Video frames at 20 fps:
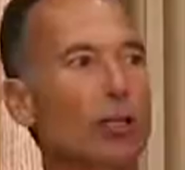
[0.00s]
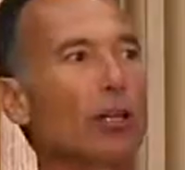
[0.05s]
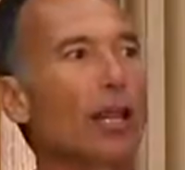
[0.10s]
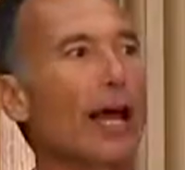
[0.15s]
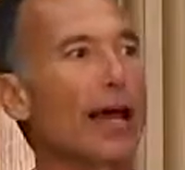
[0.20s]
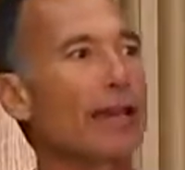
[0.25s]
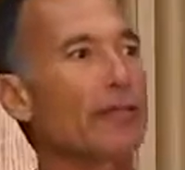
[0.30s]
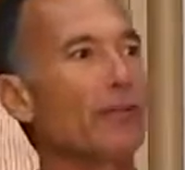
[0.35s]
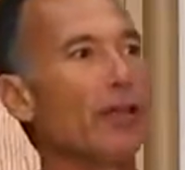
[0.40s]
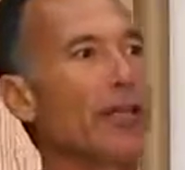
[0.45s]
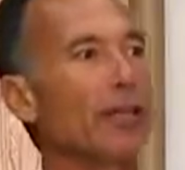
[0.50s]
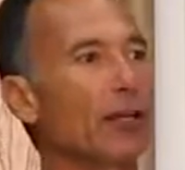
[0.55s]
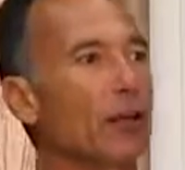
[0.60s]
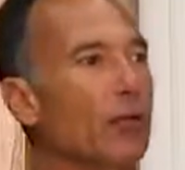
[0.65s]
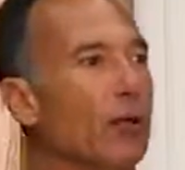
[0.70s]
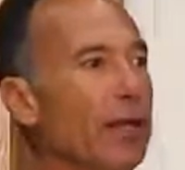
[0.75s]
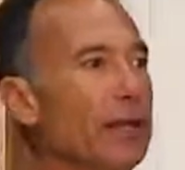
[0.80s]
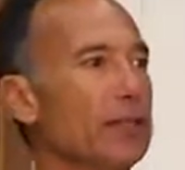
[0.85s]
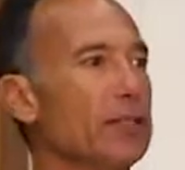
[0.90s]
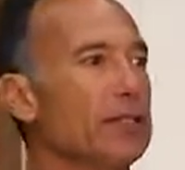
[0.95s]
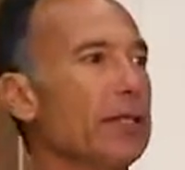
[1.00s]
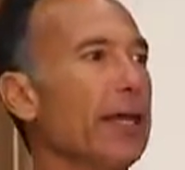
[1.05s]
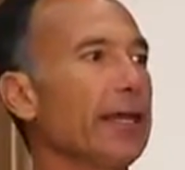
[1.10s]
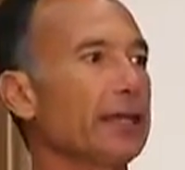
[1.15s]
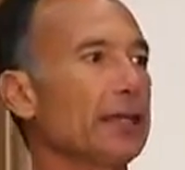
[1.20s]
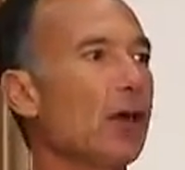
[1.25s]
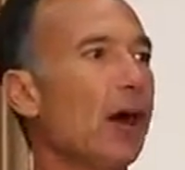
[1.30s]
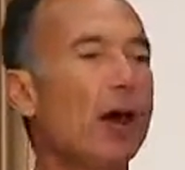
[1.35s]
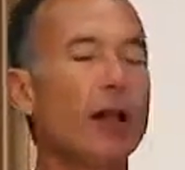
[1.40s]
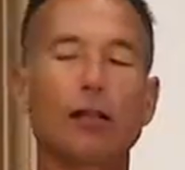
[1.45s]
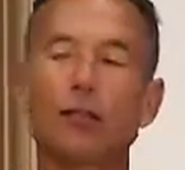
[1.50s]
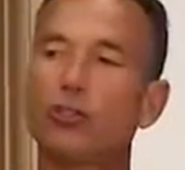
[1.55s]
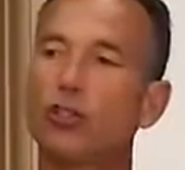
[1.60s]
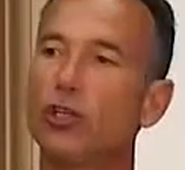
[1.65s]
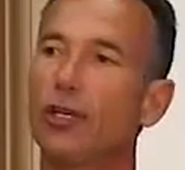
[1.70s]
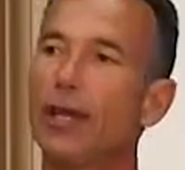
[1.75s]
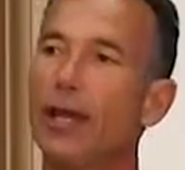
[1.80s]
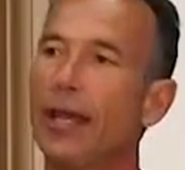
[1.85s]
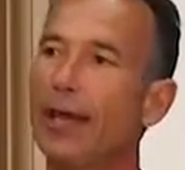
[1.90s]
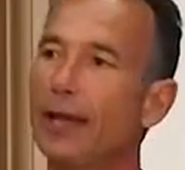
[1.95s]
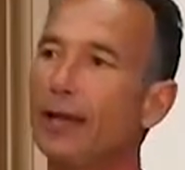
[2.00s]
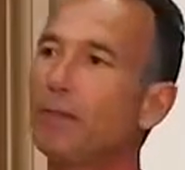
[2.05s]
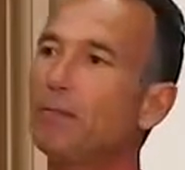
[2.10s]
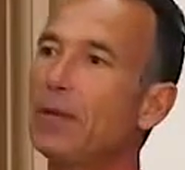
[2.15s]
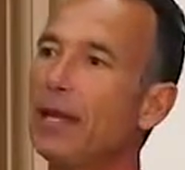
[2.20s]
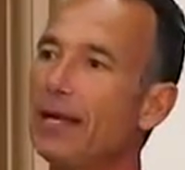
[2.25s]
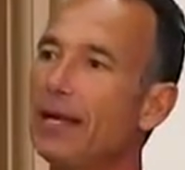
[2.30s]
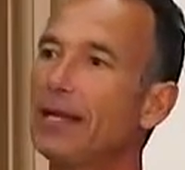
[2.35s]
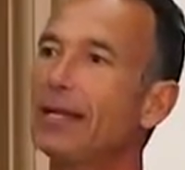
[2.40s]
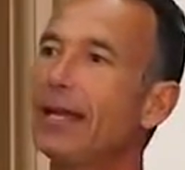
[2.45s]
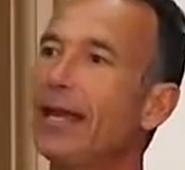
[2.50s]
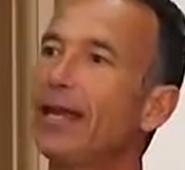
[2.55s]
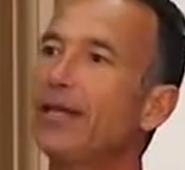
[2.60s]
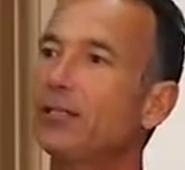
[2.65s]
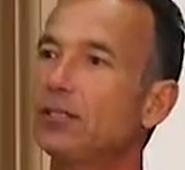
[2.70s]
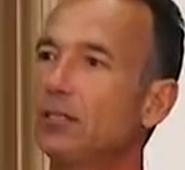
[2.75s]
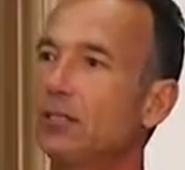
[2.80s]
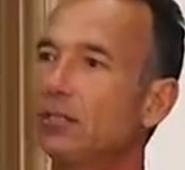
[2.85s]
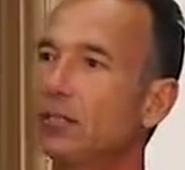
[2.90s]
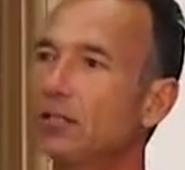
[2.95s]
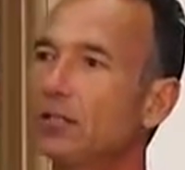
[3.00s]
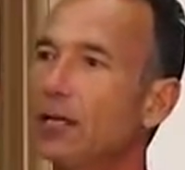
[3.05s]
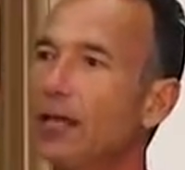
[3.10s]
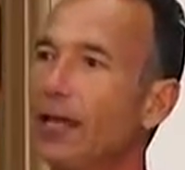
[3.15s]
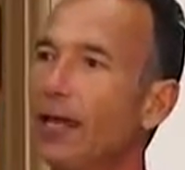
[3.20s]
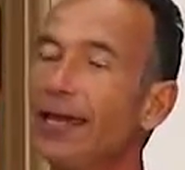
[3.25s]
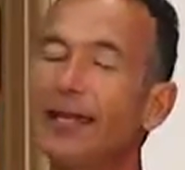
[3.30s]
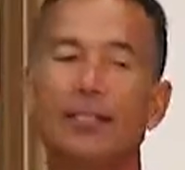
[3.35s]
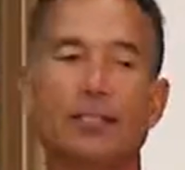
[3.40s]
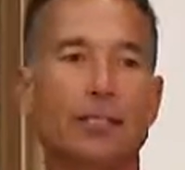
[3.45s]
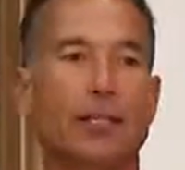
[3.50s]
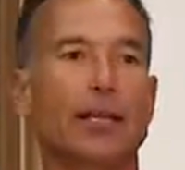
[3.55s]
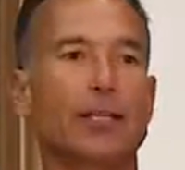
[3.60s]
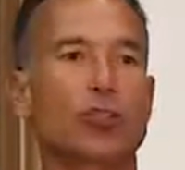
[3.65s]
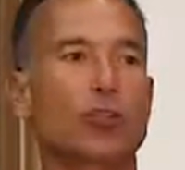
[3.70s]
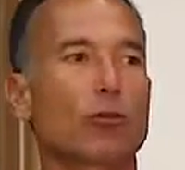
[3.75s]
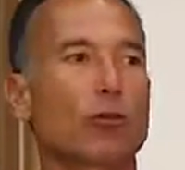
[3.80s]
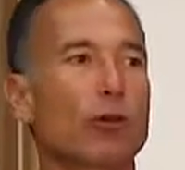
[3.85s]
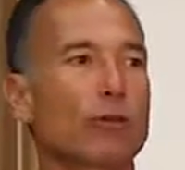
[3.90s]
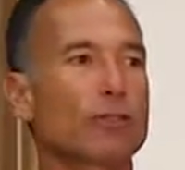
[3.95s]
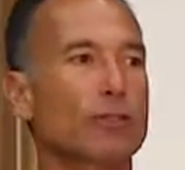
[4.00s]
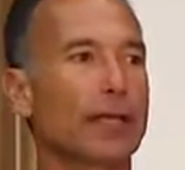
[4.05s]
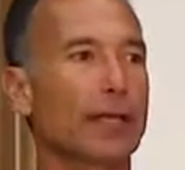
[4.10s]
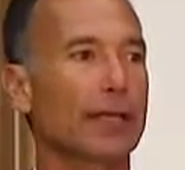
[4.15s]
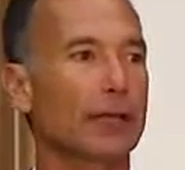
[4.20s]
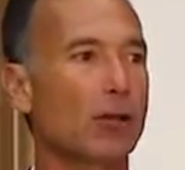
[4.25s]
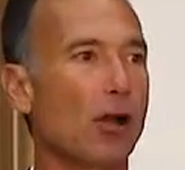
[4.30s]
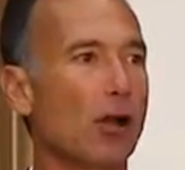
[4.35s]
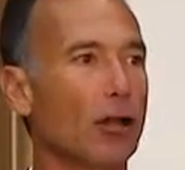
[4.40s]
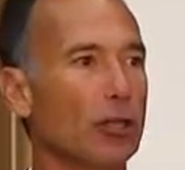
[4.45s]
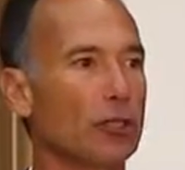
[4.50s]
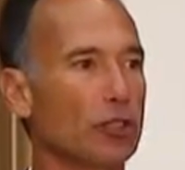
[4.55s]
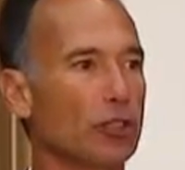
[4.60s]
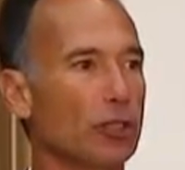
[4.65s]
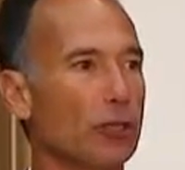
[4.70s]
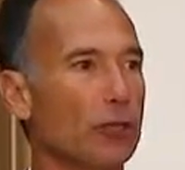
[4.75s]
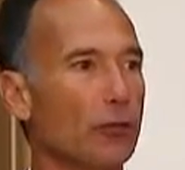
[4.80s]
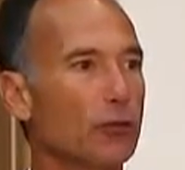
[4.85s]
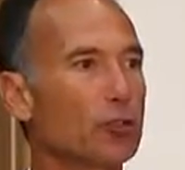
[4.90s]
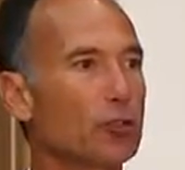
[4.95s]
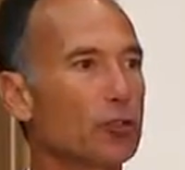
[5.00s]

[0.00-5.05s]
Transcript: lot of integrated technology, and in many cases, it's not your own technology. Those